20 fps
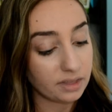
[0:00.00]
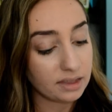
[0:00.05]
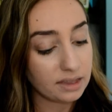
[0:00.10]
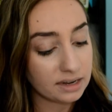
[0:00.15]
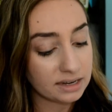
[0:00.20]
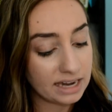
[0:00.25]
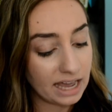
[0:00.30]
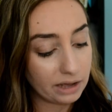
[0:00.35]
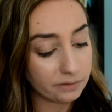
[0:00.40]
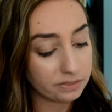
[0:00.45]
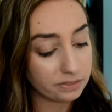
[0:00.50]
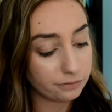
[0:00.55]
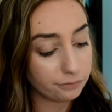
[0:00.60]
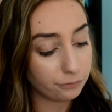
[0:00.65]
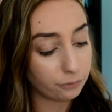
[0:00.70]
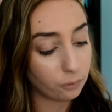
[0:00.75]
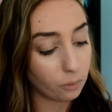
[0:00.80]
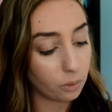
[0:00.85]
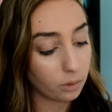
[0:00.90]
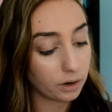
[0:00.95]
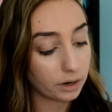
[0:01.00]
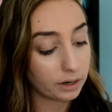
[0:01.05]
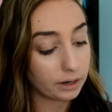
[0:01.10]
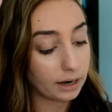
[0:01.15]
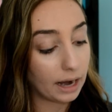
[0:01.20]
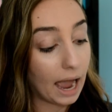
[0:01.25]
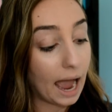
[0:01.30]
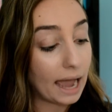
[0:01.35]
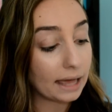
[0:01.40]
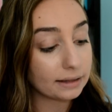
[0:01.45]
now,
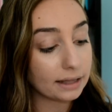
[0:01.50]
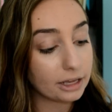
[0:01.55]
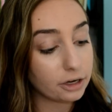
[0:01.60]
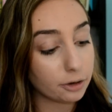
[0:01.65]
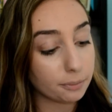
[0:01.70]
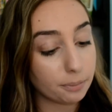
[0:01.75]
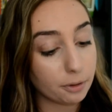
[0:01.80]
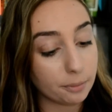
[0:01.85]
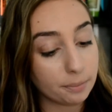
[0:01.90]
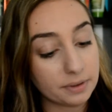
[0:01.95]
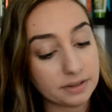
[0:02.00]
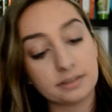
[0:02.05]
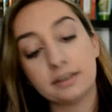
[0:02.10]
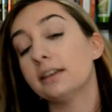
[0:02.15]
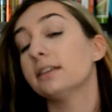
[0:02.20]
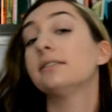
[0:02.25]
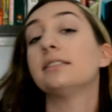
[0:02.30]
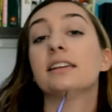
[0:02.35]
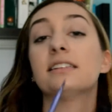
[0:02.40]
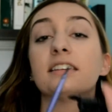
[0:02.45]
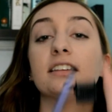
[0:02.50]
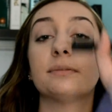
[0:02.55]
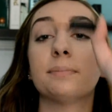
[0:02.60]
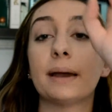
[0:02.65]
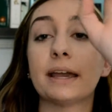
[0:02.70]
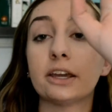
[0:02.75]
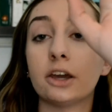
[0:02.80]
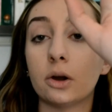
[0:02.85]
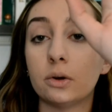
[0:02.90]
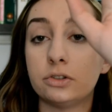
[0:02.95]
for eyeliner purposes, this is
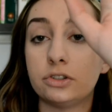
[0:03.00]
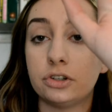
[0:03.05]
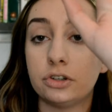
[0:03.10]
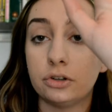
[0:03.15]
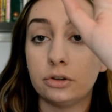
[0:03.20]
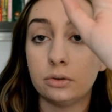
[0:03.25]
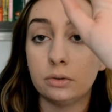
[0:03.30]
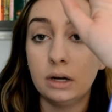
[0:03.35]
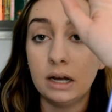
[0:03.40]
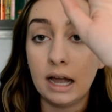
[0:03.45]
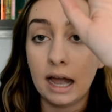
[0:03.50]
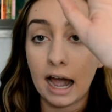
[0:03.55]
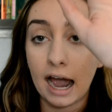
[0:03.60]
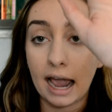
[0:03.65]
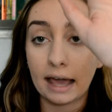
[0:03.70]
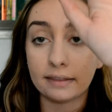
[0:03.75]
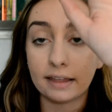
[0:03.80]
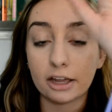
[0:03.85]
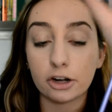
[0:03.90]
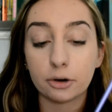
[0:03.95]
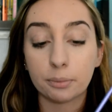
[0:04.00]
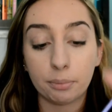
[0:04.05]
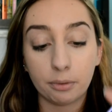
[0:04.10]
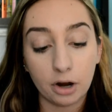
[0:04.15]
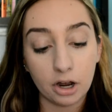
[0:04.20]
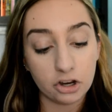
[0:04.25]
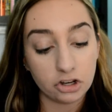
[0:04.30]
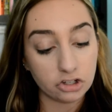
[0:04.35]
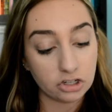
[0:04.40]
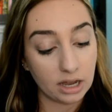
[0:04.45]
my go-to eyeliner
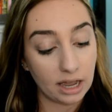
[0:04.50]
brush.